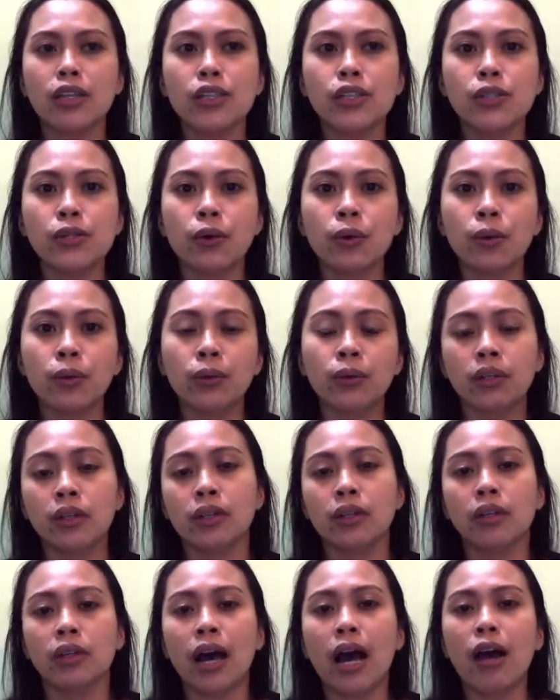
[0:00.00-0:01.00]
So,
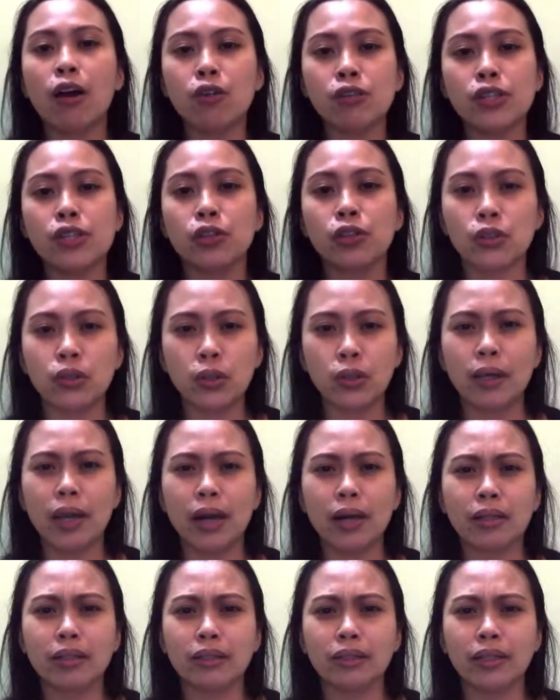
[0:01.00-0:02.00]
ako sa totoo
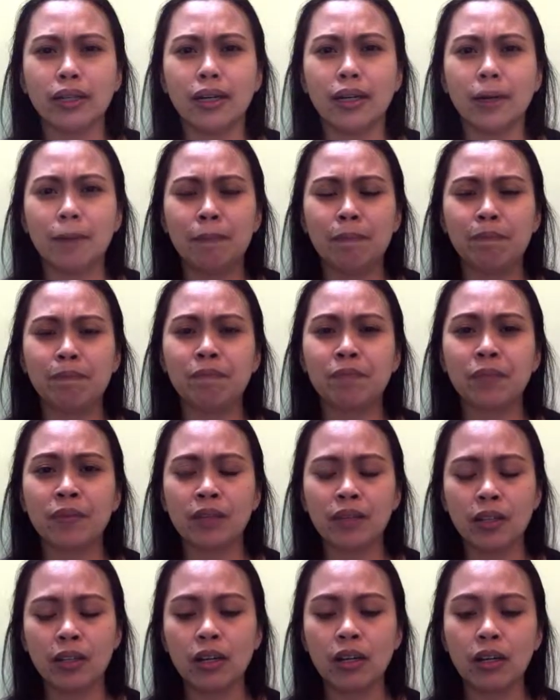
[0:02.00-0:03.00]
lang,
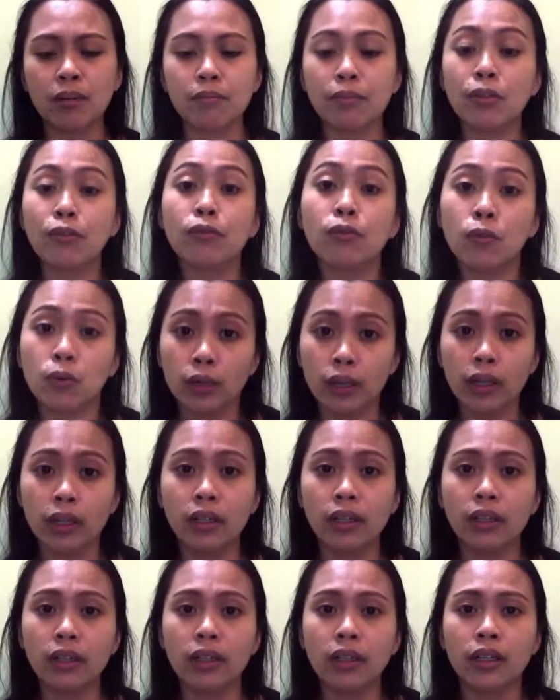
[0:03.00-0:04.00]

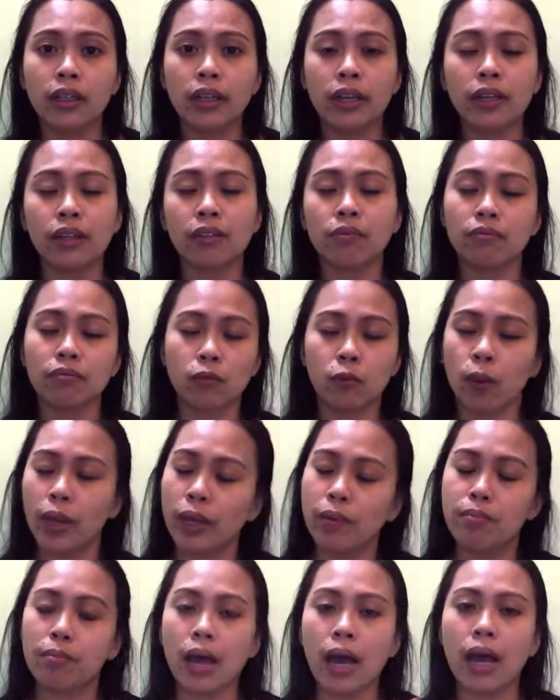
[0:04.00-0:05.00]
before, like
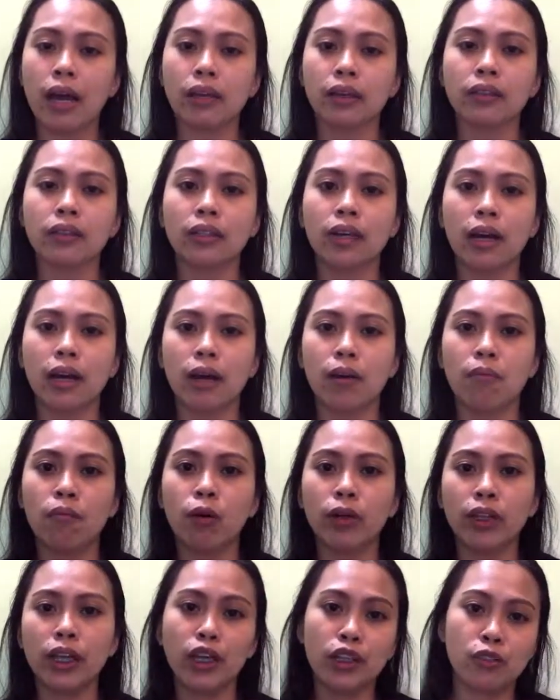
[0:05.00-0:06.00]
way back,
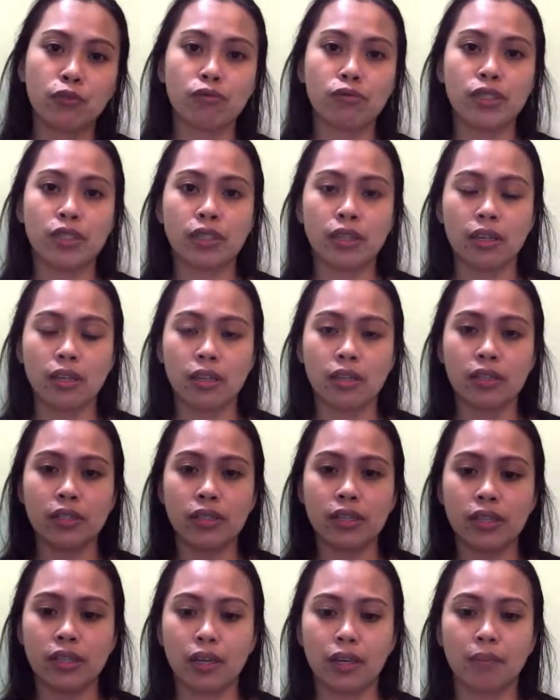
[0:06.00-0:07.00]
what I use
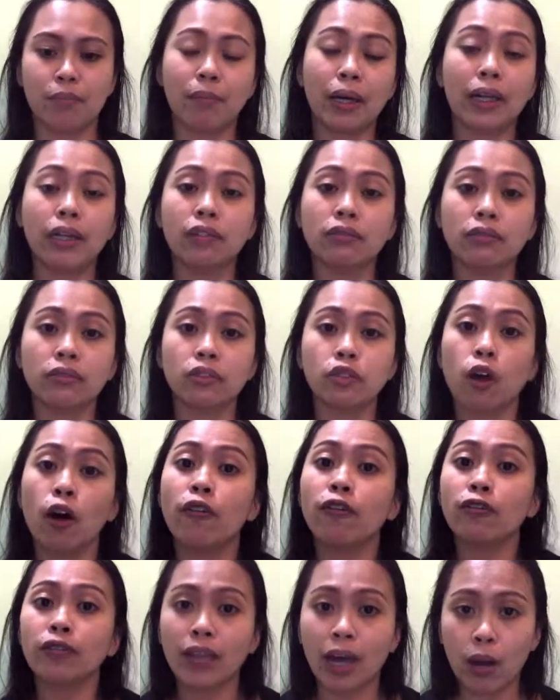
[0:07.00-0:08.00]
is parang
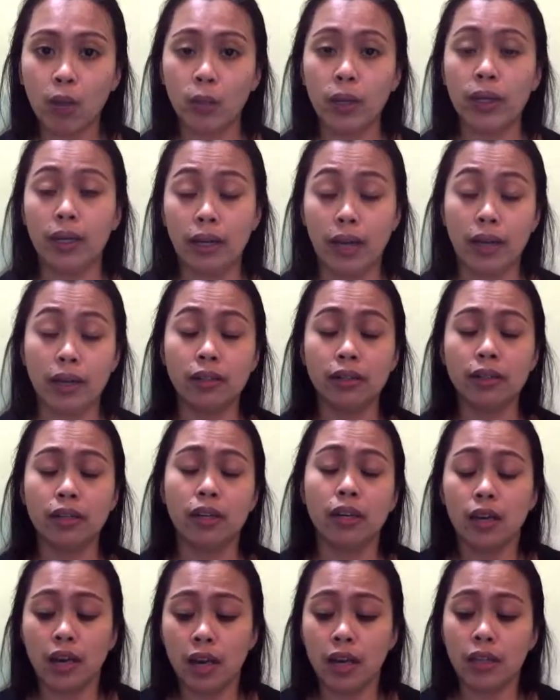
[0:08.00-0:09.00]
soft towel lang.
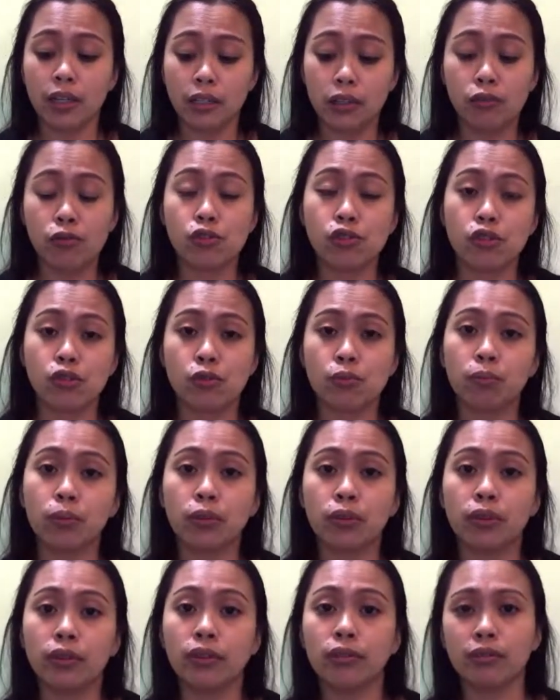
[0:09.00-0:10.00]
I used to
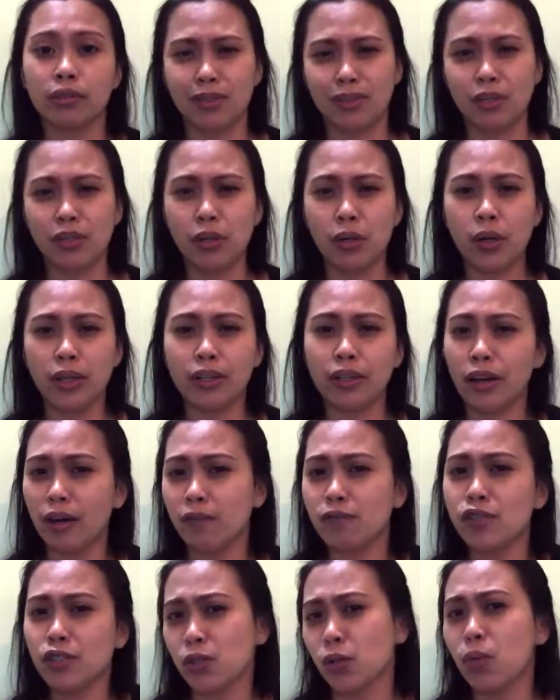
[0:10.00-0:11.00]
put, you know, a
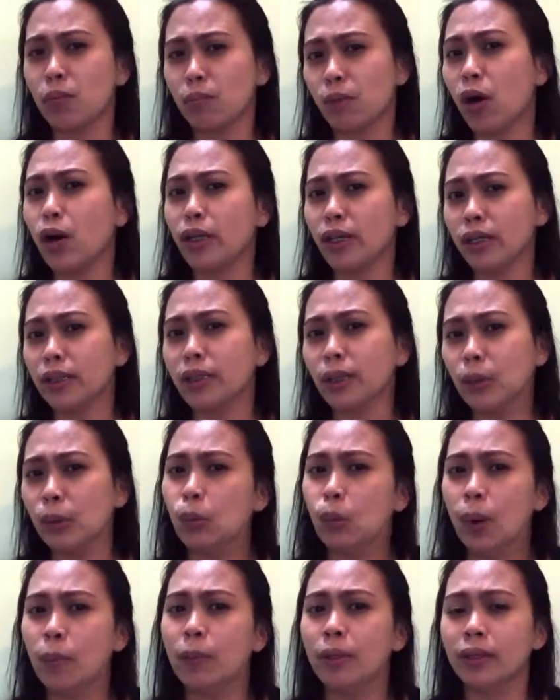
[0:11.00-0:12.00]
Dove soap on it and
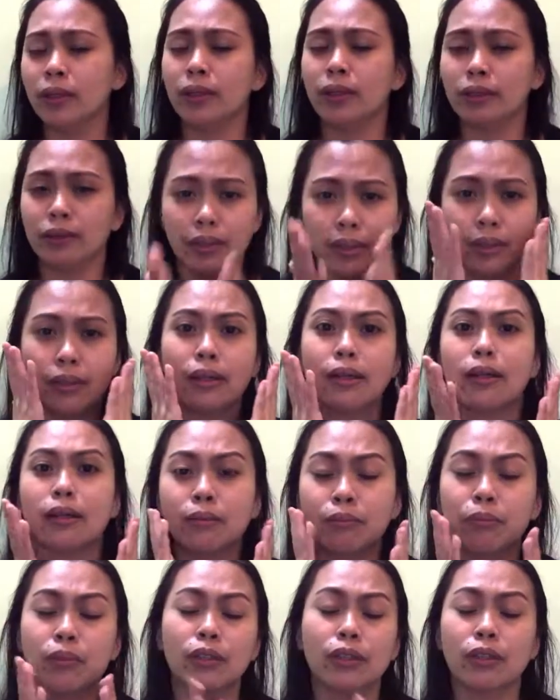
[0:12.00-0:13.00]
rub it, and then
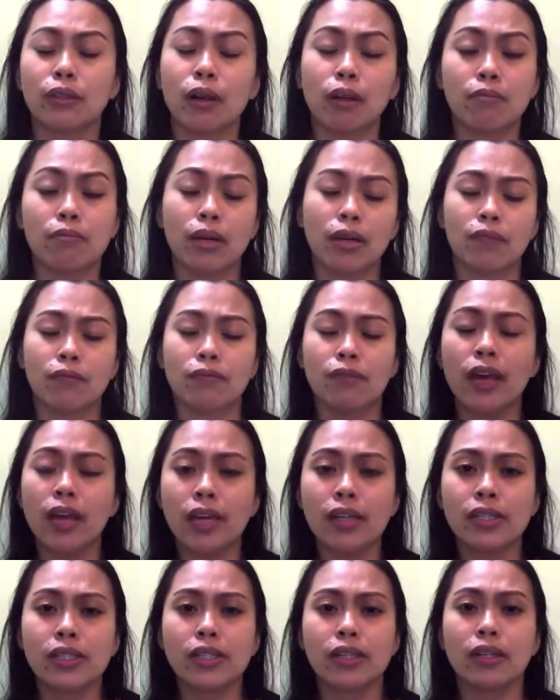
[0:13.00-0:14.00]
put it on my
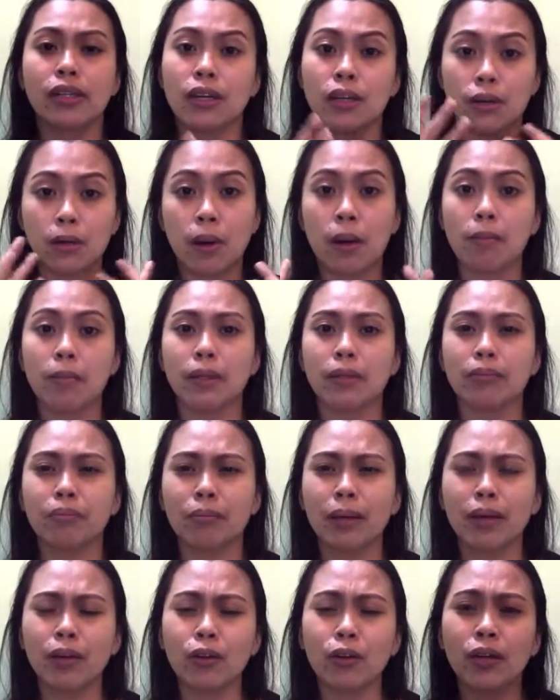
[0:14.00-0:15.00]
face and then rub it.
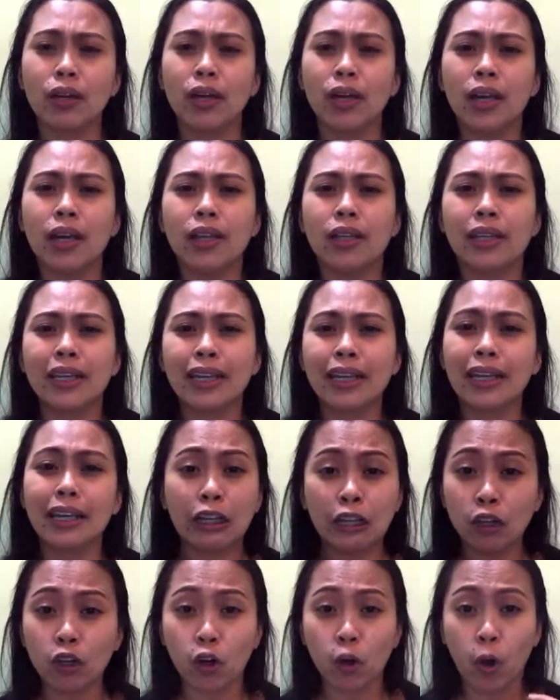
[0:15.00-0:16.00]
Pero
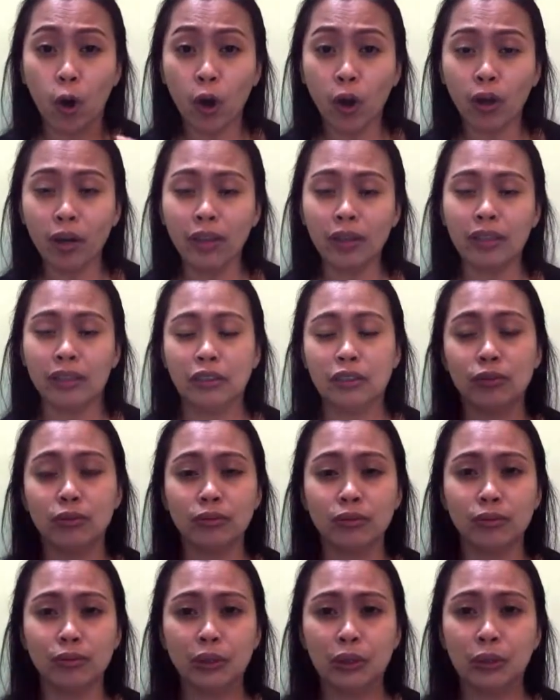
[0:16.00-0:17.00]
naging raw
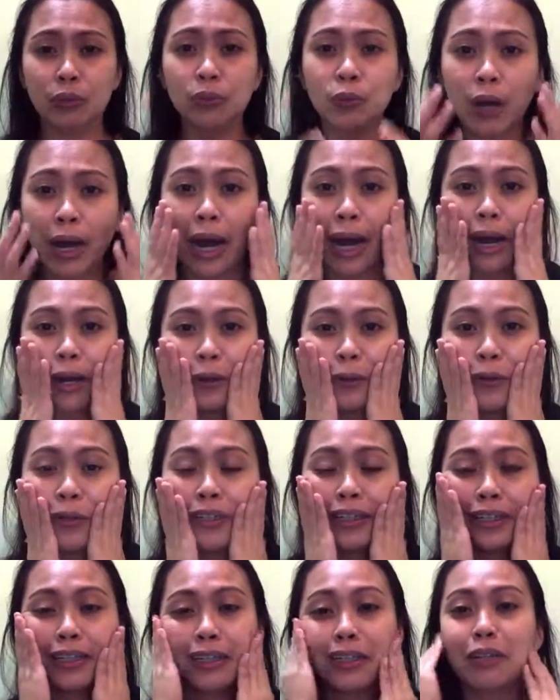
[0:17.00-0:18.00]
yung mukha ko,
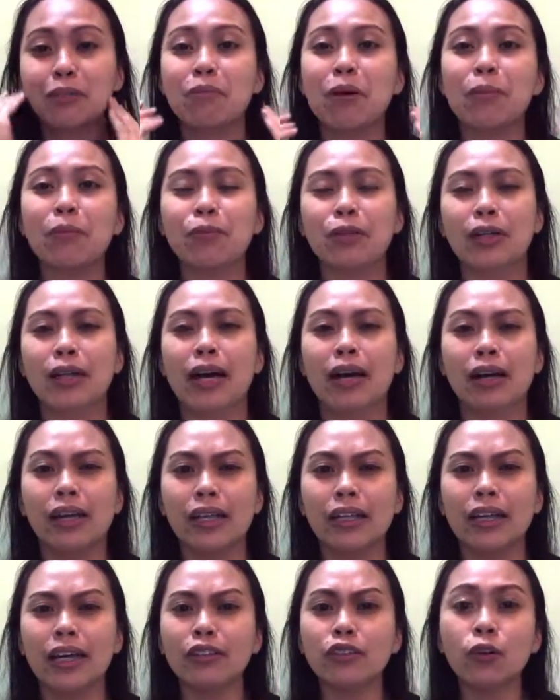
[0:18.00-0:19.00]
nagiging mapula,
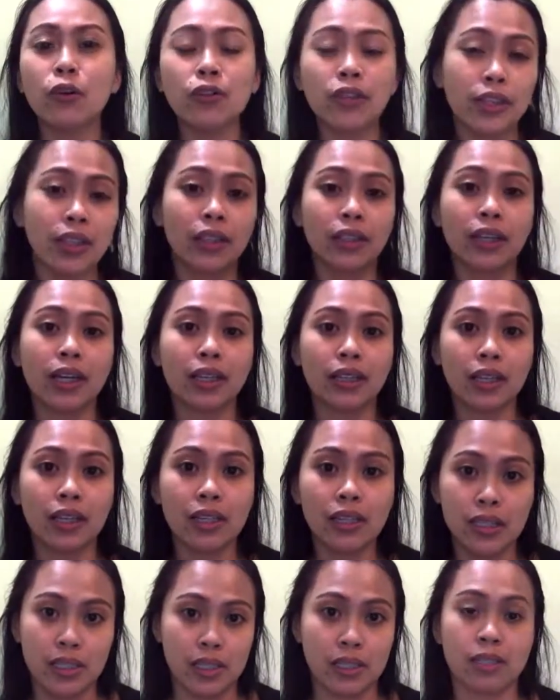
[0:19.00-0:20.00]
and I don't think that
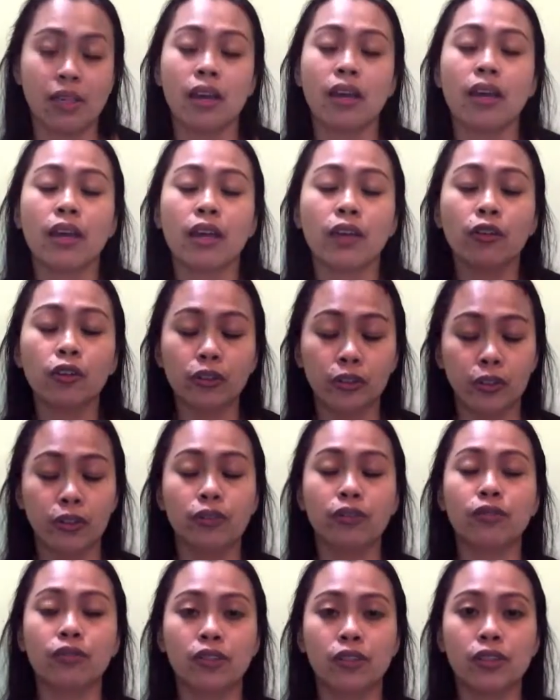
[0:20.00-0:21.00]
is
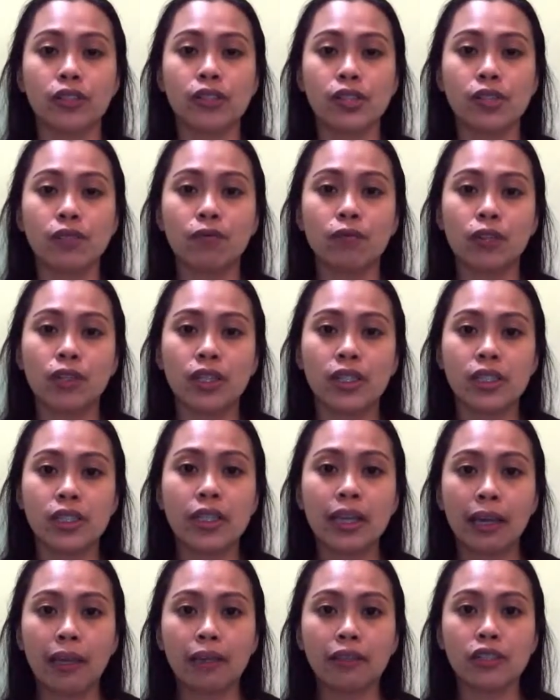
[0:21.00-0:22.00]
good for the
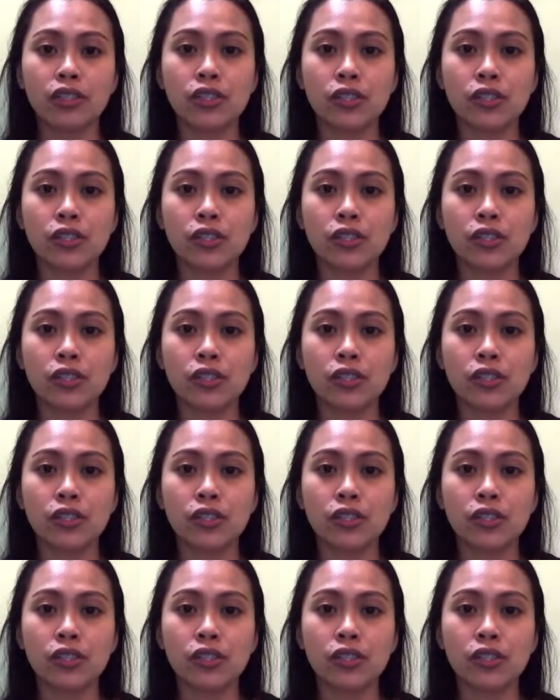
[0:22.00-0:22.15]
skin.